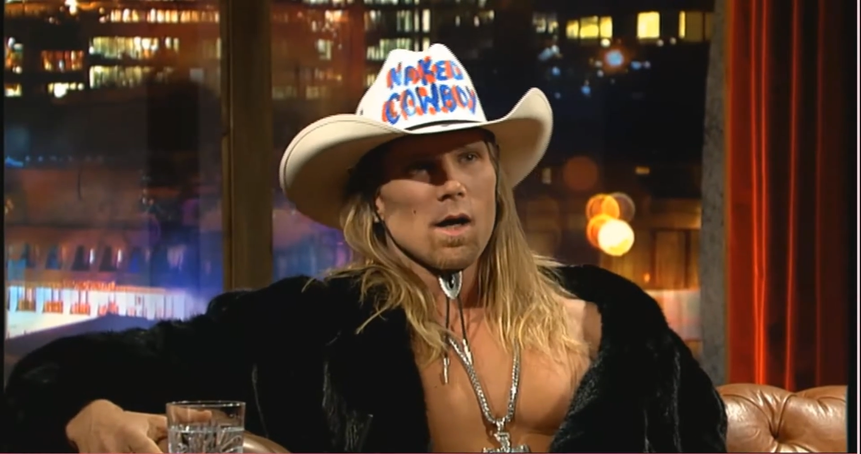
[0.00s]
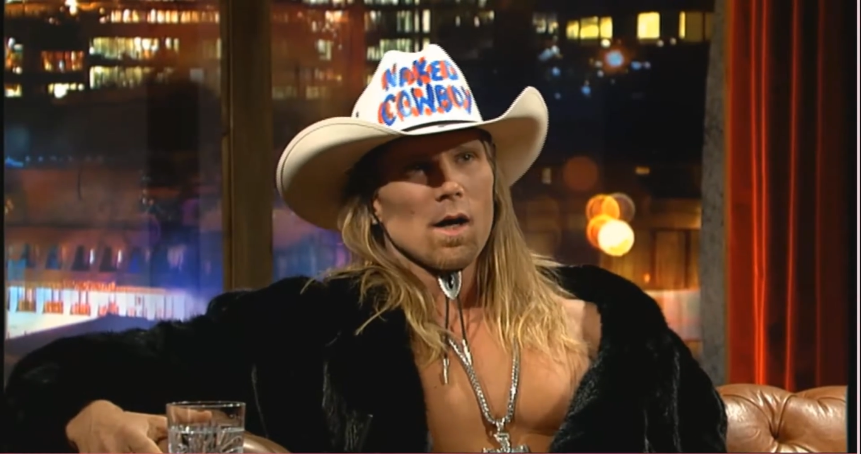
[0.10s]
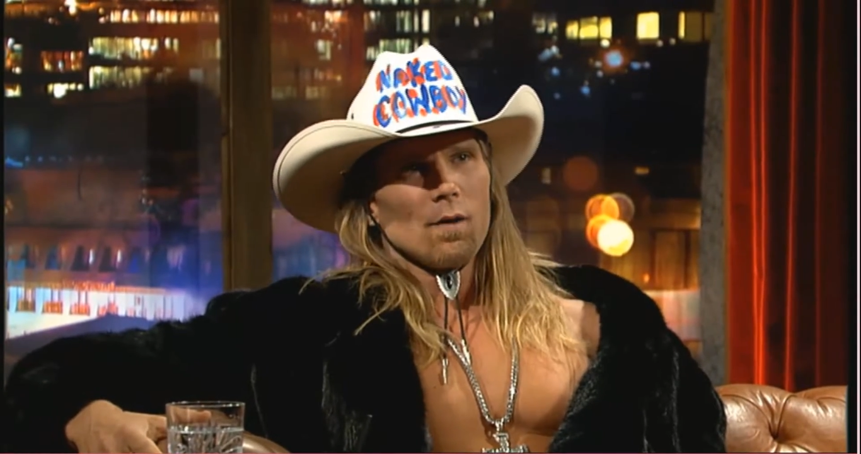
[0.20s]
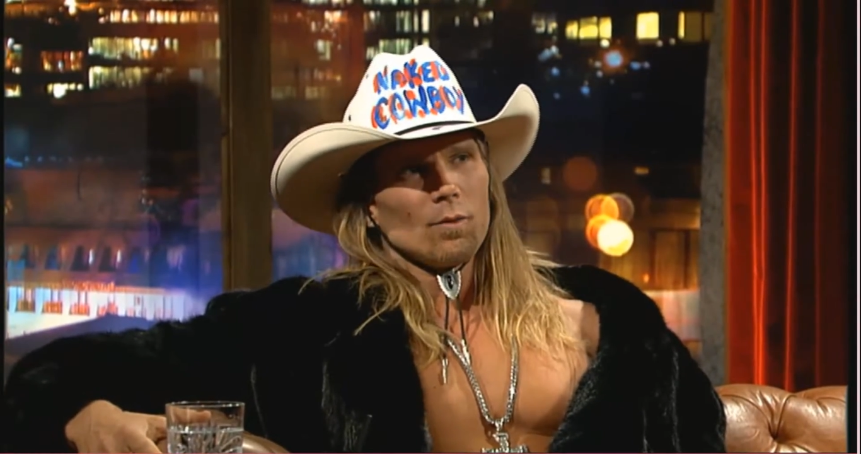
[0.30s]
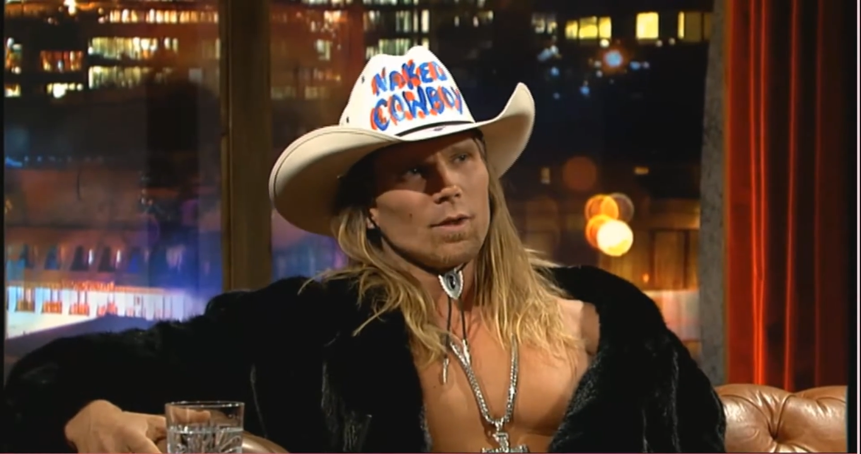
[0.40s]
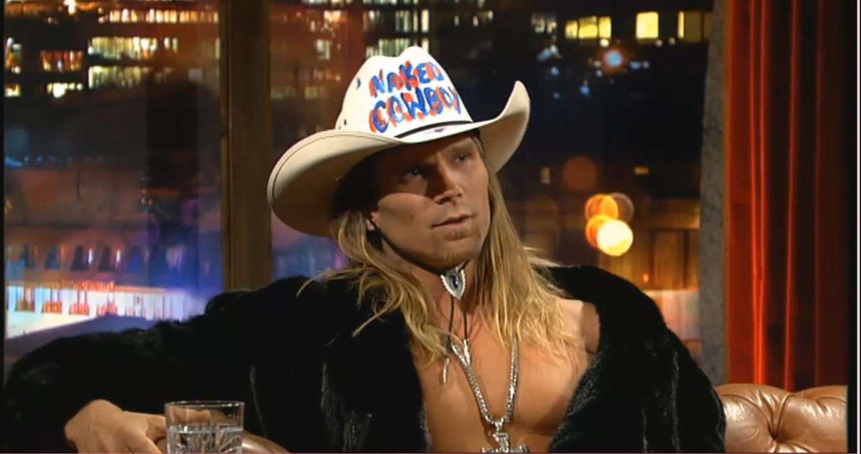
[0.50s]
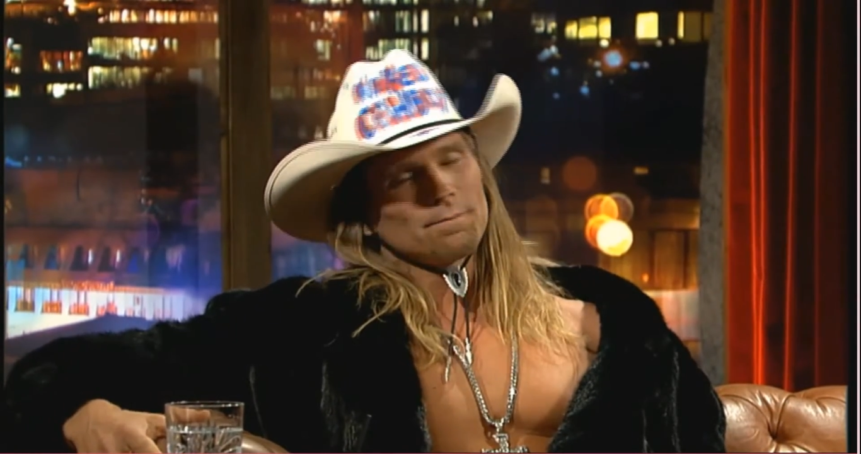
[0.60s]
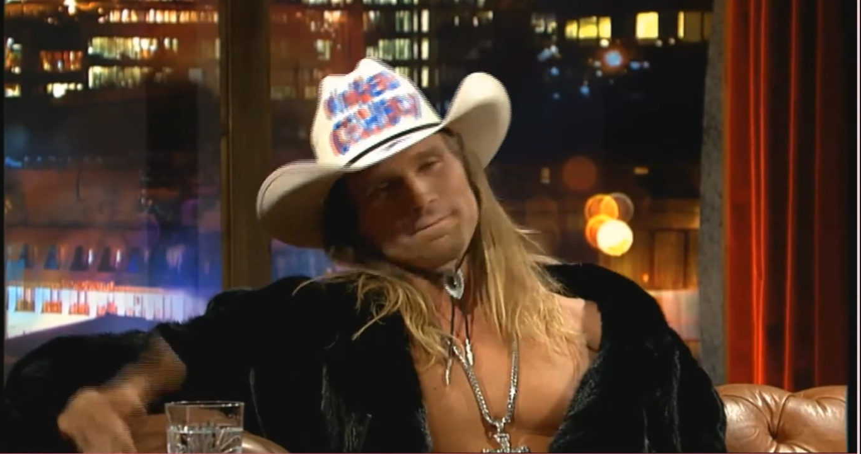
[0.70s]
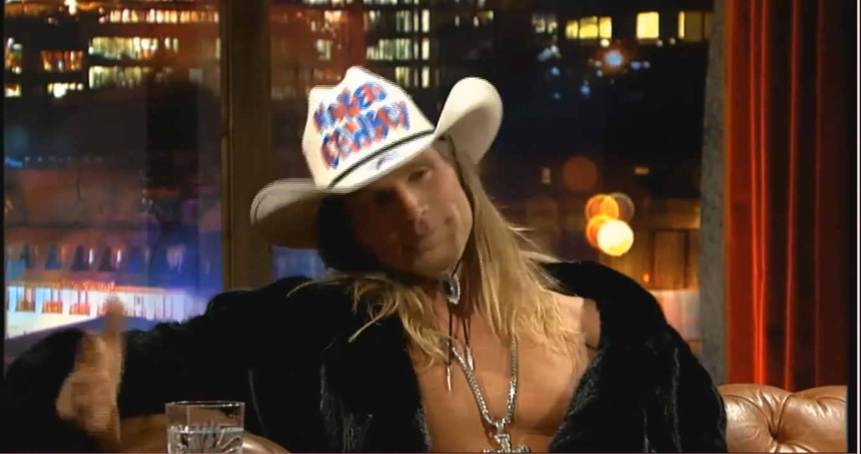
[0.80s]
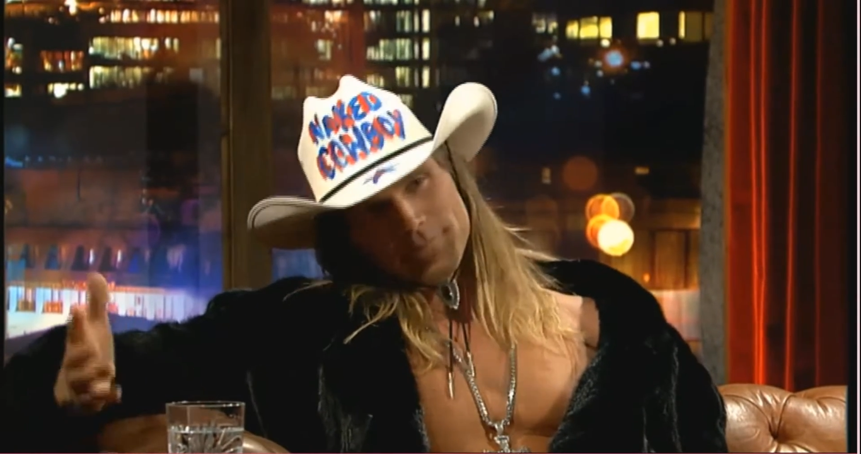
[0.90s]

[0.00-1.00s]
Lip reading: Well,